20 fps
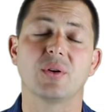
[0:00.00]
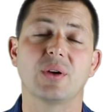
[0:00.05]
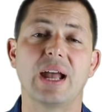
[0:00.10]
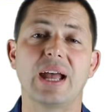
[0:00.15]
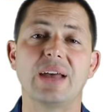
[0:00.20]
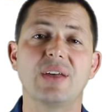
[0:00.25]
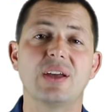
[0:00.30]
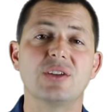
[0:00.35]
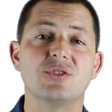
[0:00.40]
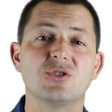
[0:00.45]

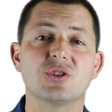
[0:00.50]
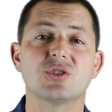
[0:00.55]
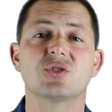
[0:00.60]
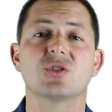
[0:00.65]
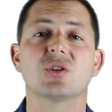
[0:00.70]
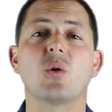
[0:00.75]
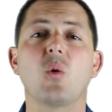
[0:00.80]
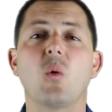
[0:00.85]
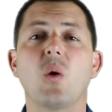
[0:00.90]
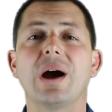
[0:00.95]
okay, they just
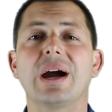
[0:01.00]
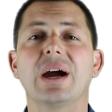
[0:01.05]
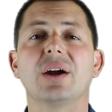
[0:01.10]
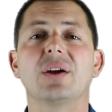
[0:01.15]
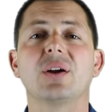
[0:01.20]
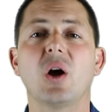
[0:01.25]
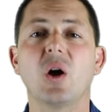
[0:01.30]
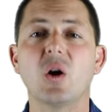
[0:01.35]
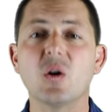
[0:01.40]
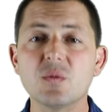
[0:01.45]

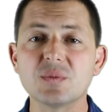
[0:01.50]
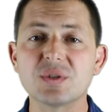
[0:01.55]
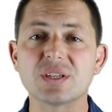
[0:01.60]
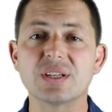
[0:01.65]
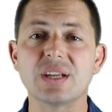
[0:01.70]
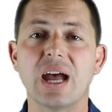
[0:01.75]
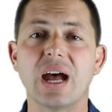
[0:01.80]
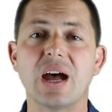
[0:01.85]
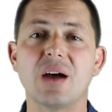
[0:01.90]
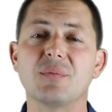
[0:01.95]
acquired
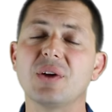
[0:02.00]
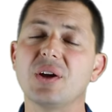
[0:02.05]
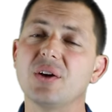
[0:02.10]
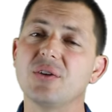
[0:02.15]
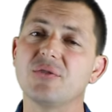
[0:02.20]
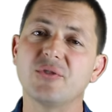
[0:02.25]
HomeSnap